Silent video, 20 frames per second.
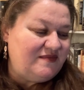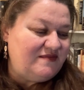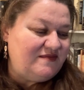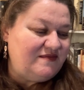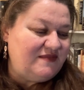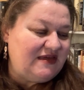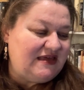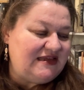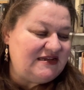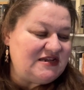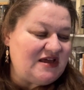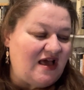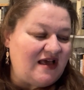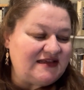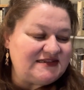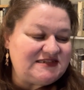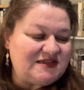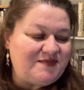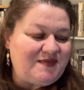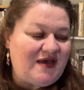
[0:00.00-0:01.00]
He
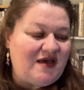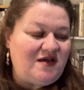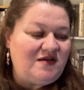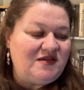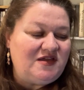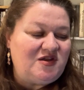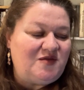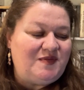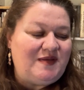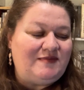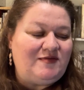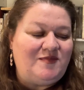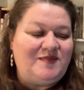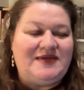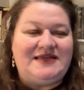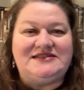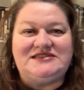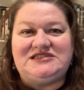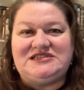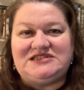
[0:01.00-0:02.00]
talks about, people
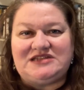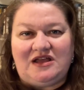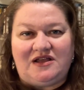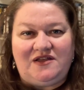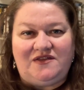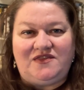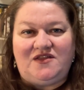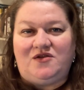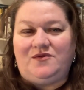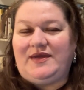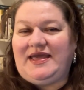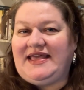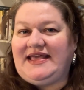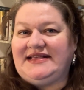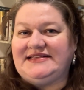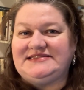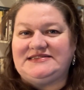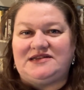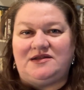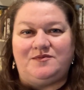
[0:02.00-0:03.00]
being stuck in their
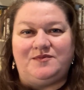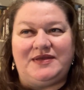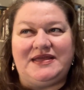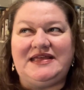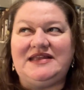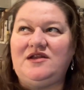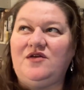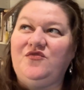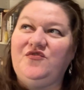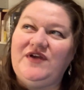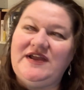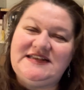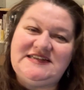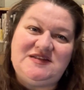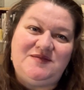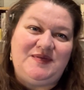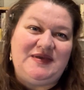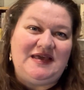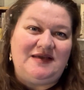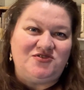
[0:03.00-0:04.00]
ways and being afraid
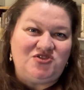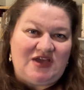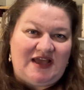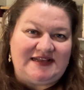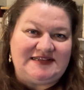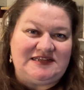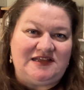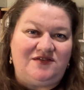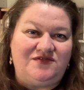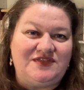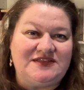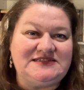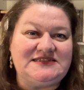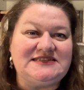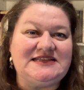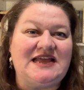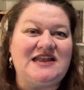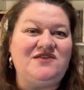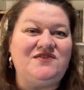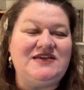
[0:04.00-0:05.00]
to be objective. This
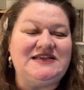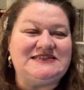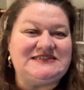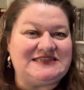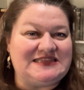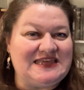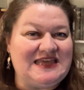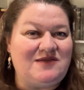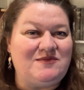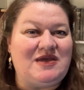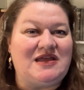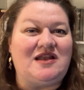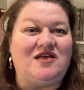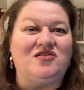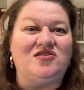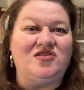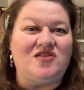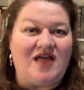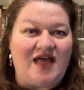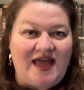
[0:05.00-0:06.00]
is kind of his theme in a
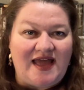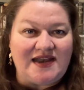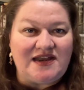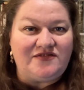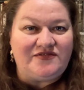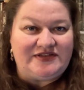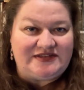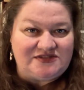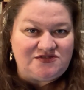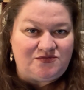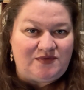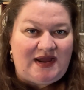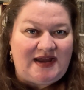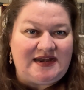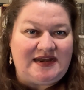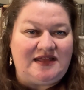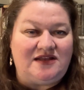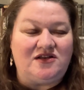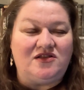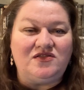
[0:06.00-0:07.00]
lot of his
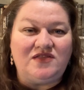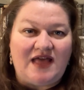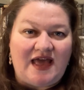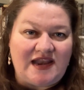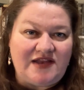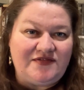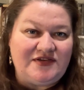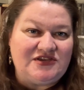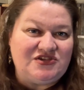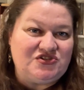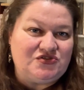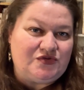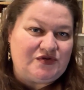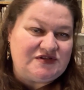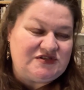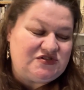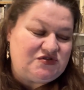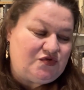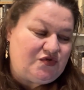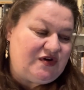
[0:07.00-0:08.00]
writing and a lot of his
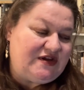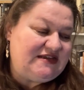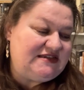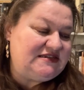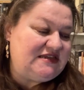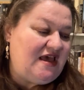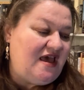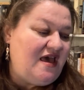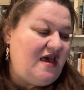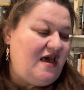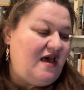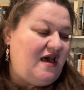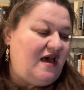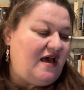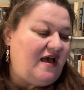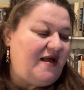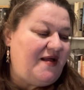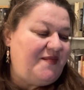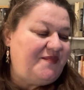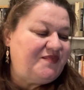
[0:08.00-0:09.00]
short stories.
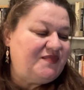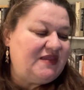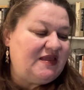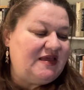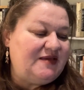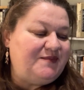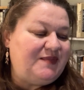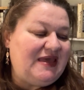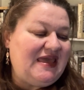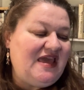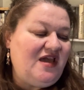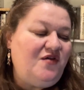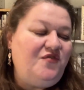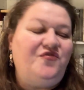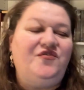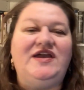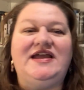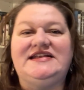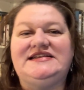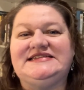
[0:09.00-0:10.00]
Being
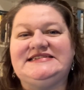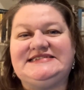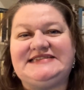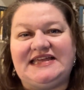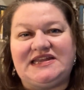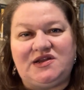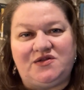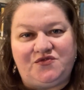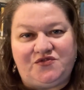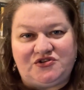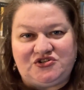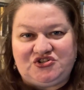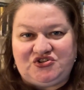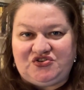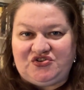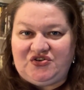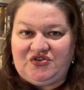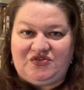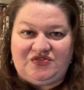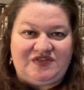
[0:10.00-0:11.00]
afraid to stand up for
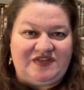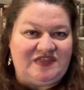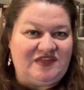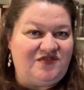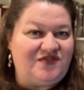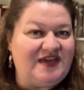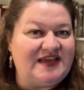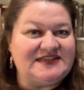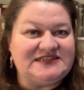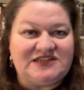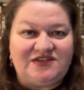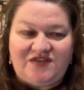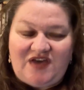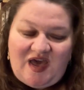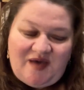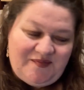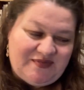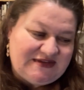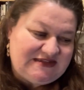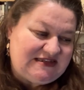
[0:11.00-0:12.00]
truth in the face of
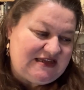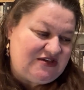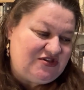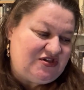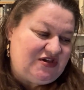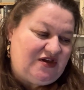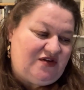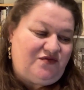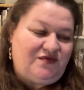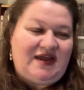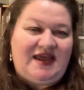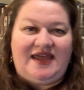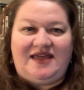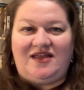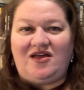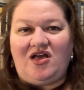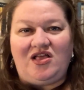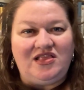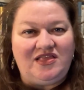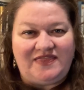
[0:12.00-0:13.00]
opposition, right?
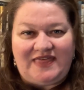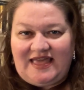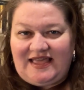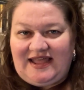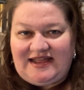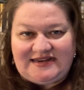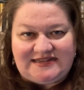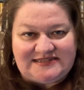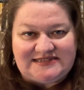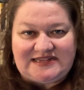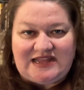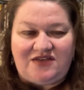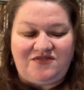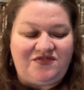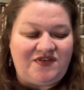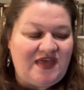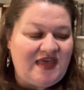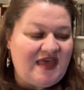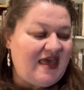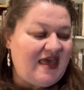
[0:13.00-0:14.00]
All of that kind of
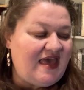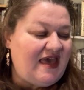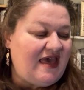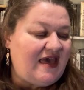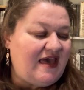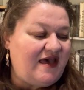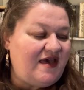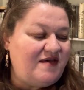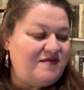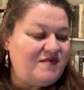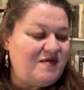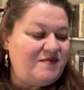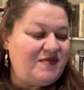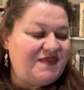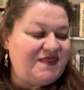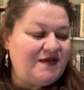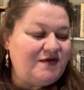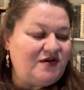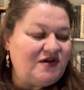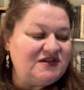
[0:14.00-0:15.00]
stuff.
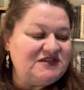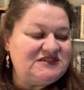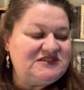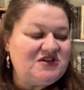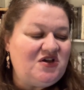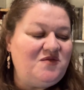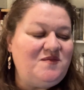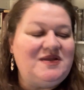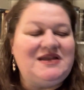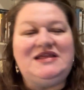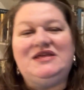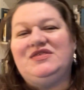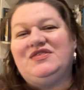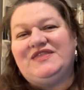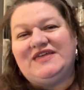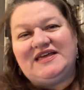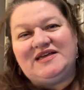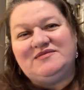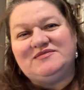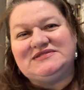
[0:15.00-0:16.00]
But there are so many
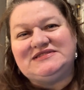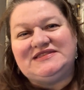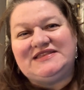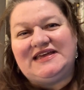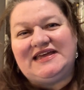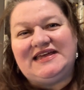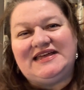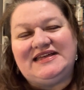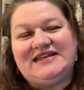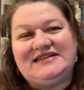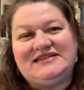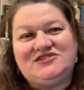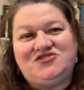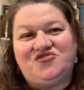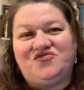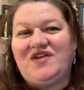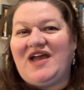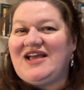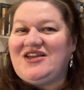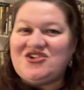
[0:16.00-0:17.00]
themes,
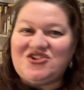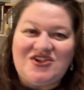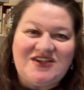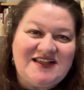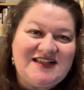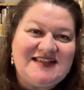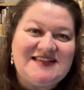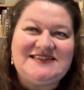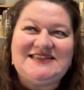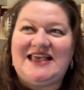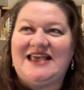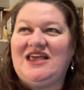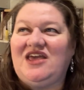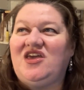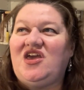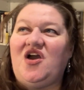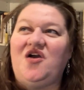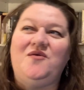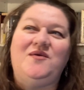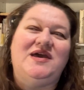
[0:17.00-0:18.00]
directions I could
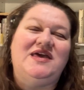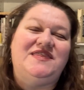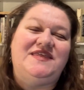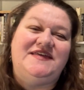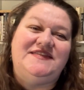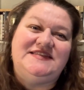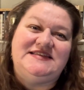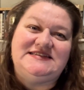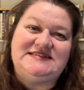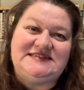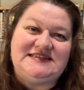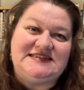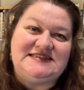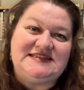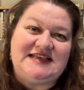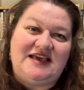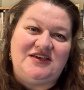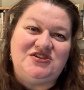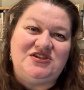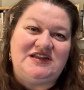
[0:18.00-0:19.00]
go with in this
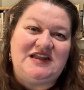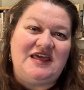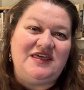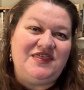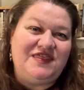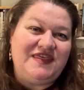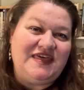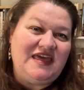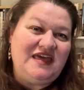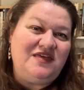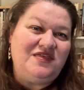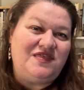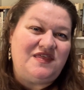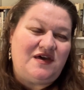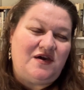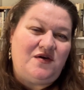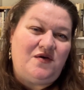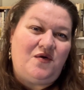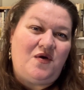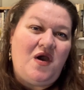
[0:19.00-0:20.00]
discussion. I think,
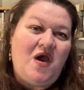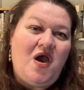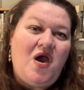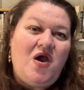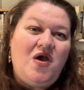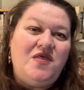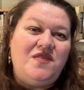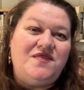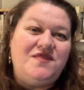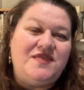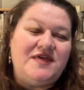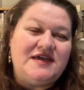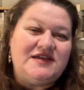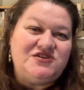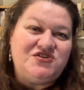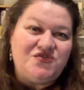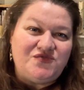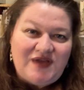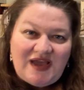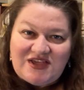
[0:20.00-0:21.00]
though, the
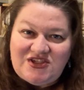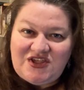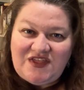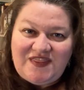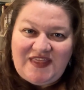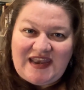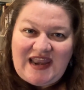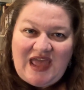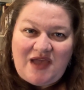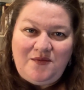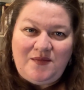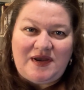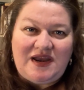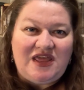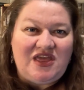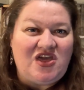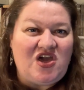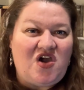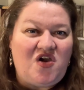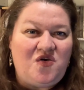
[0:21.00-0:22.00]
direction that I want
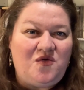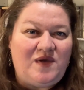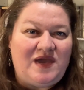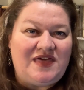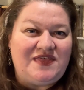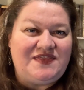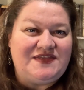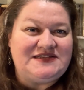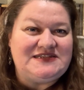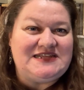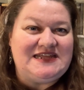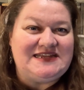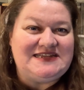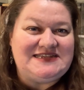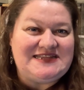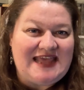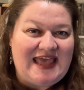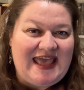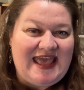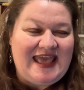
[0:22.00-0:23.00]
to go with
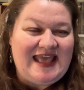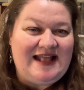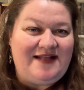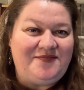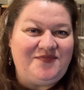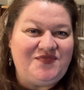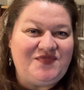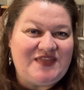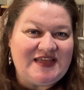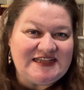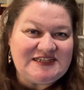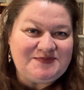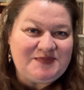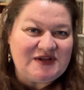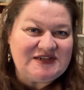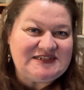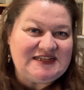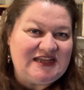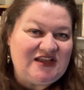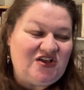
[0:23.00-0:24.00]
today and this
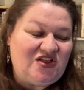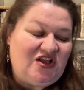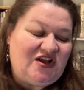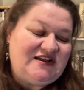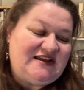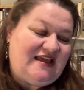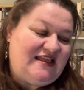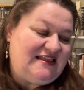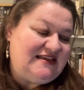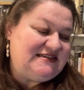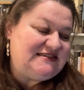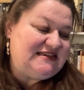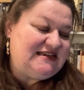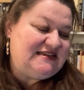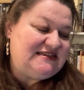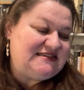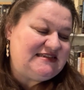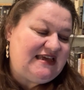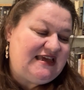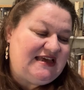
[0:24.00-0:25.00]
particular
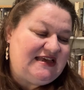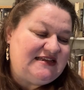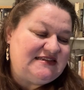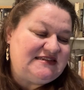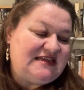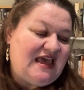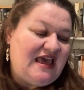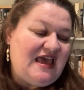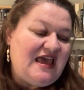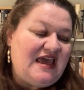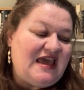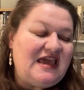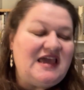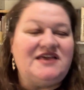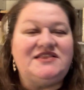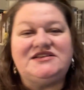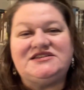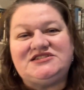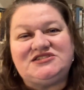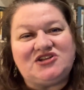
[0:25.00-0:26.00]
analysis is,
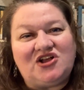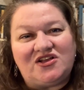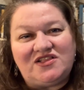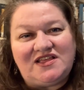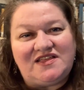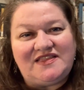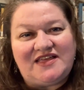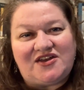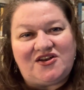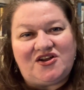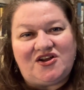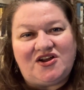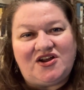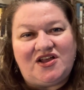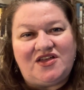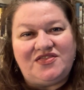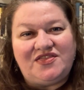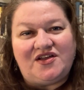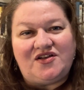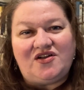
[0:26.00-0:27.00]
in The Scarlet
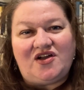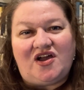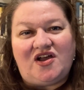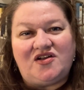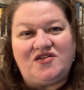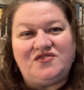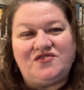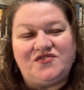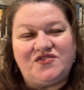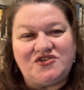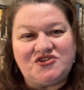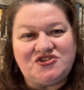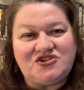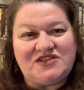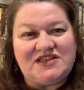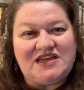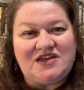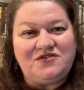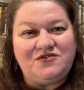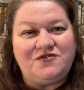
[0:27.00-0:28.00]
Letter, there are
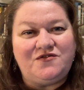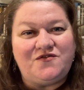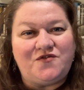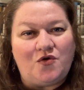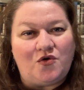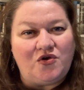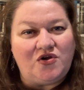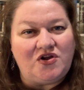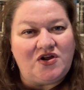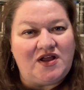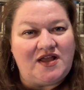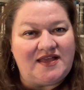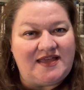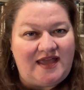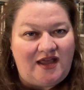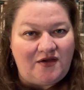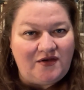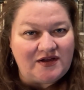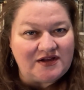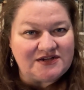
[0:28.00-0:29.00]
virtually 4
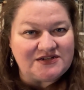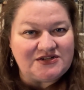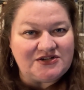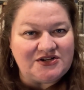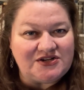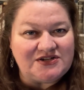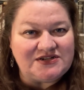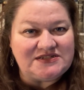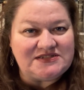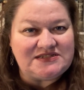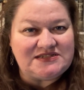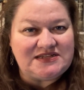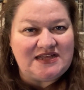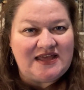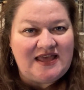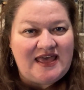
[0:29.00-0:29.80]
characters,